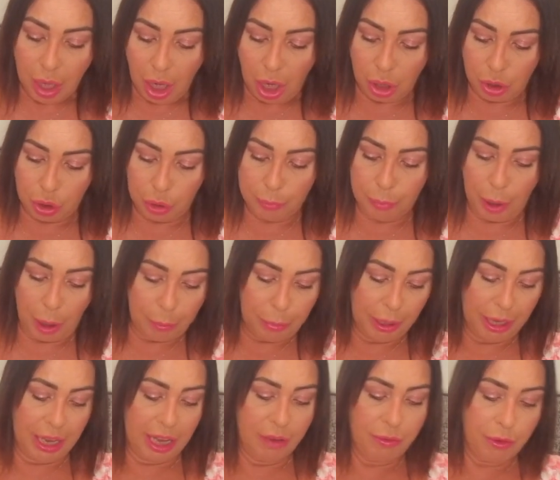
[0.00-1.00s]
I could
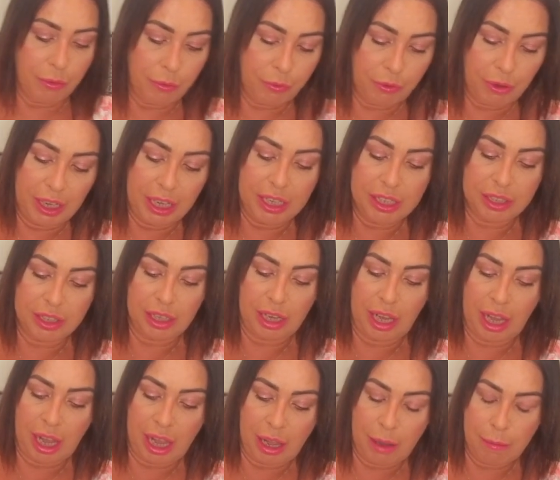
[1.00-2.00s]
probably even fit
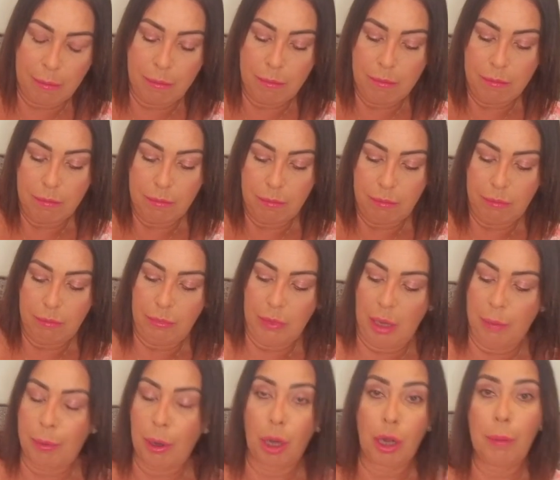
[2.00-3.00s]
um,
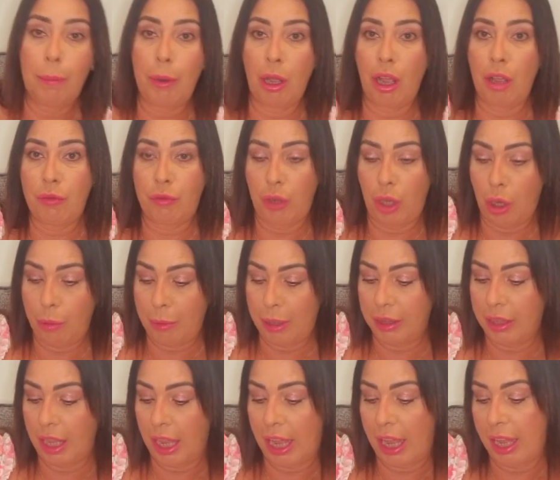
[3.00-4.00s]
a bottle of perfume
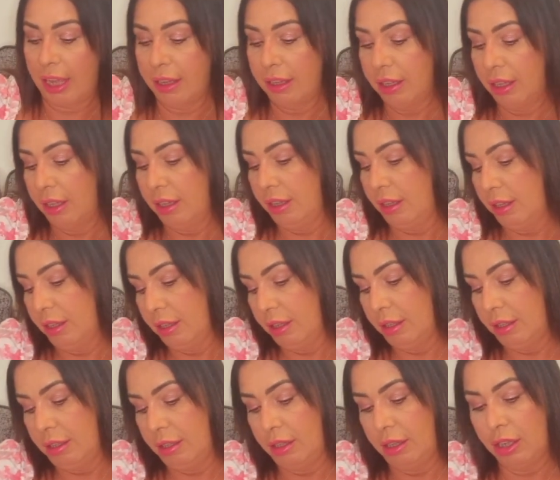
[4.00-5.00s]
in there
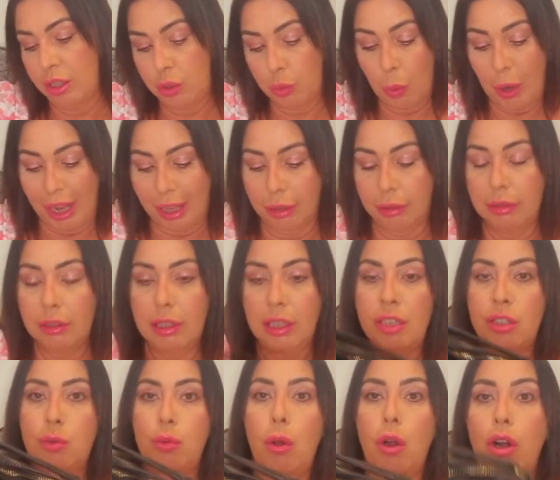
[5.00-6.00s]
as well
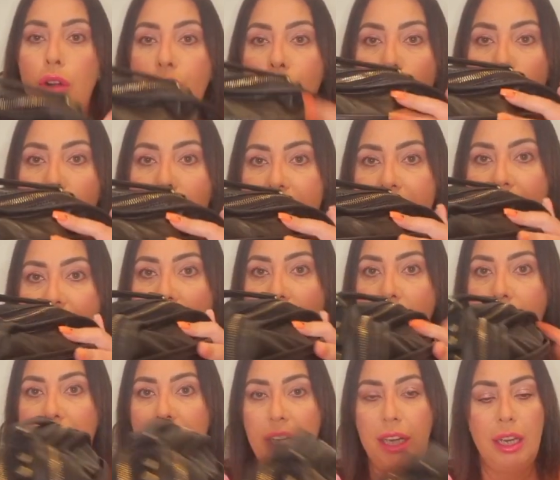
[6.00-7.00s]
as what I've already
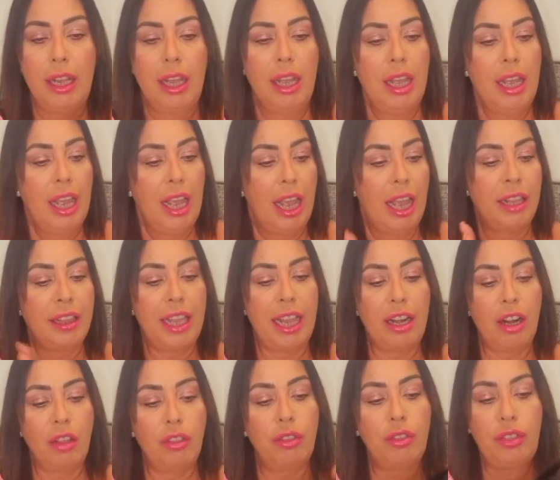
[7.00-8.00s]
got in. And
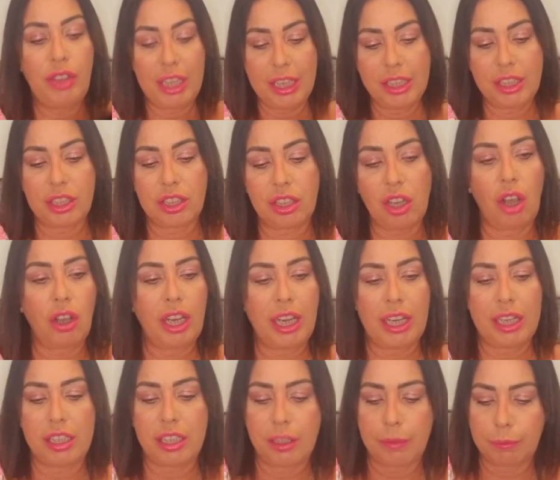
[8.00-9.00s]
then on this
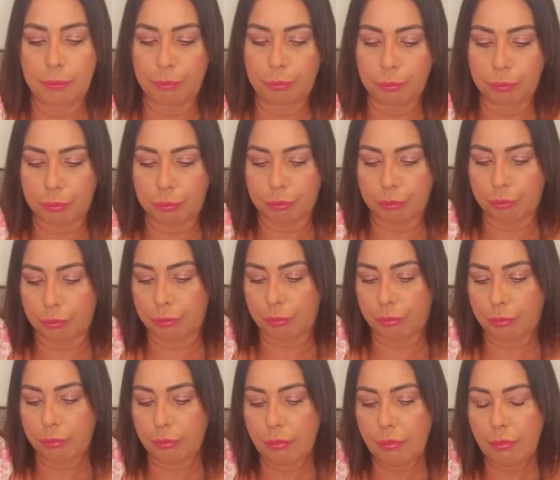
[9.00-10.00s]
side,
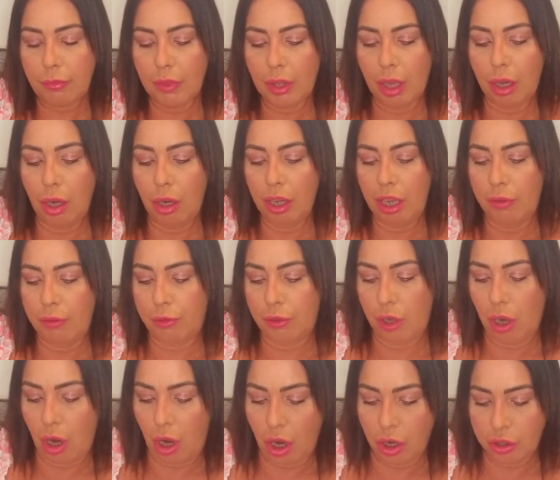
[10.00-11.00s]
I have
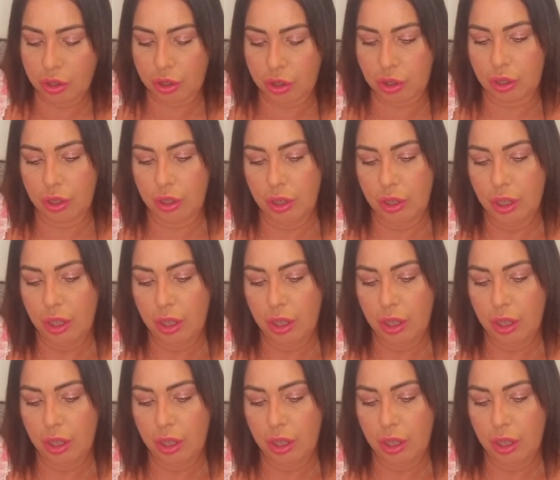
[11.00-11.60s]
got